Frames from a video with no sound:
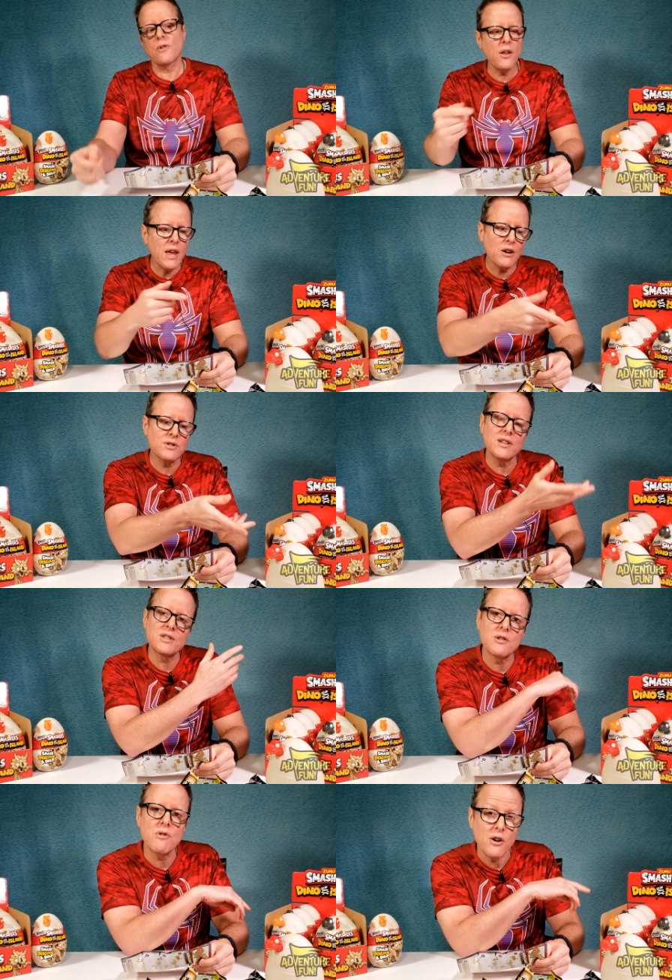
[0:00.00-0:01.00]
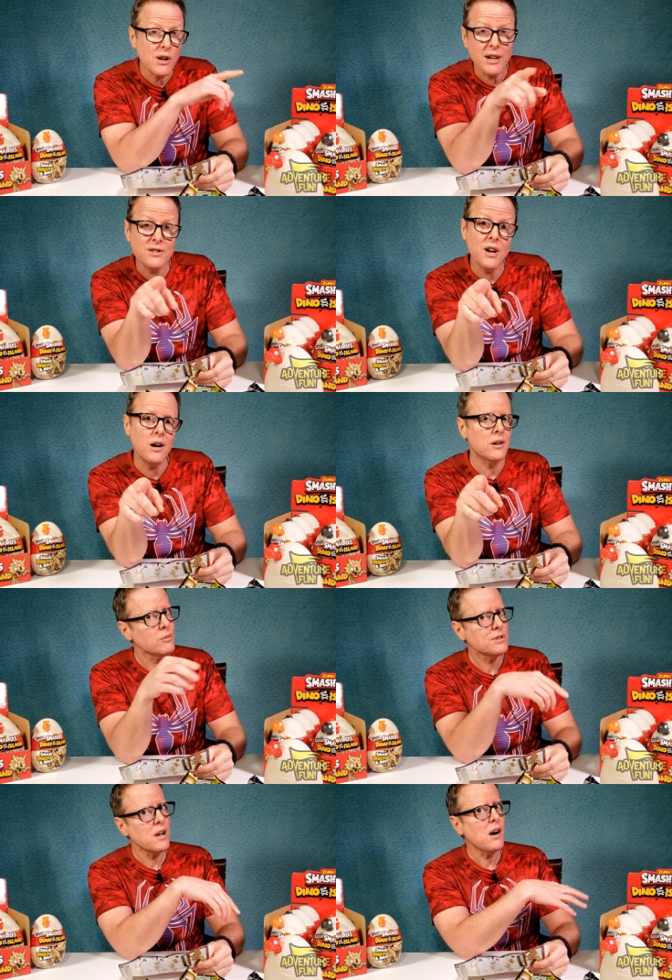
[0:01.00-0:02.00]
On the outside said rare. You guys saw it, it
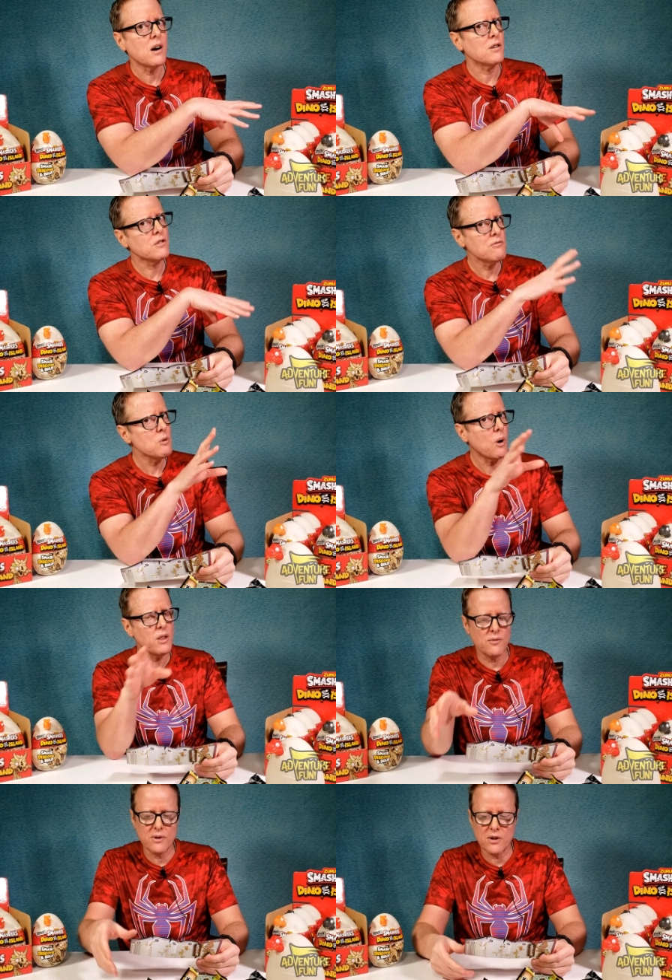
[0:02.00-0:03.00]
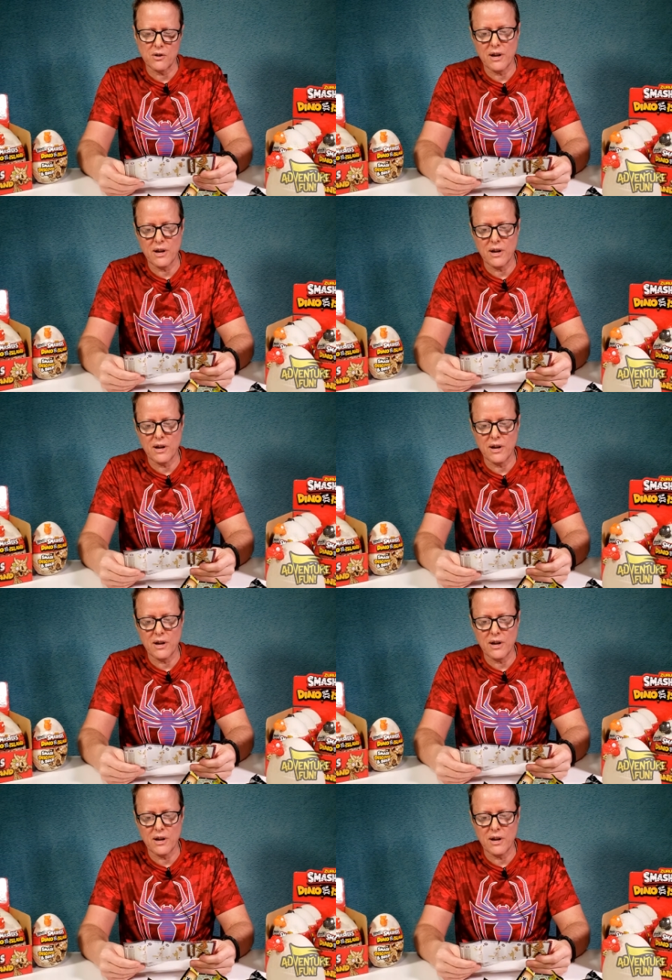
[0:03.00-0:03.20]
was there. You can rewind the video.